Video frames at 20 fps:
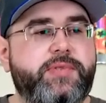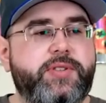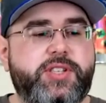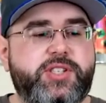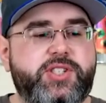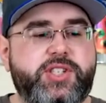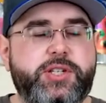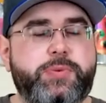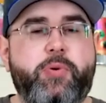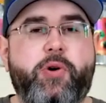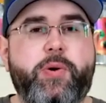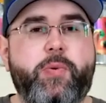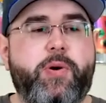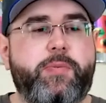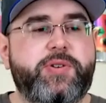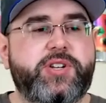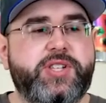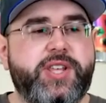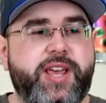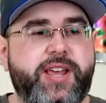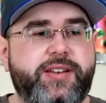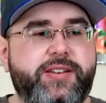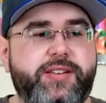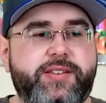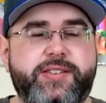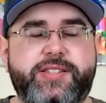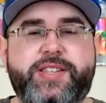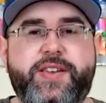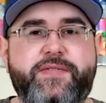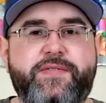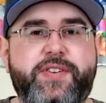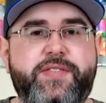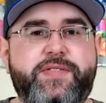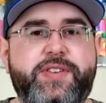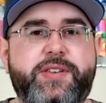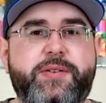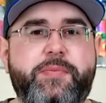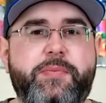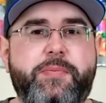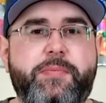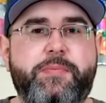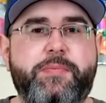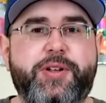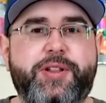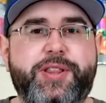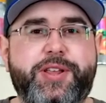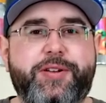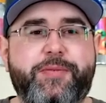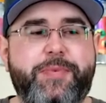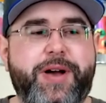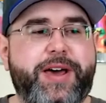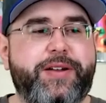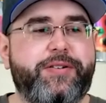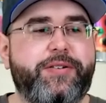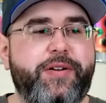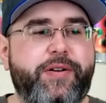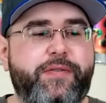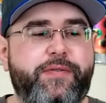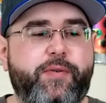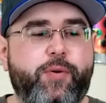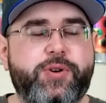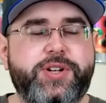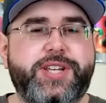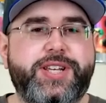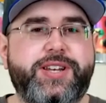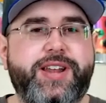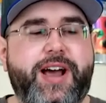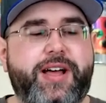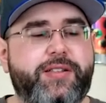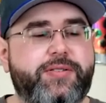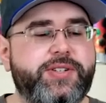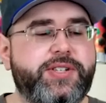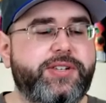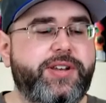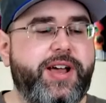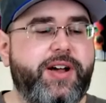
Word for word: 6.1%, 750 milliliter bottle, $14.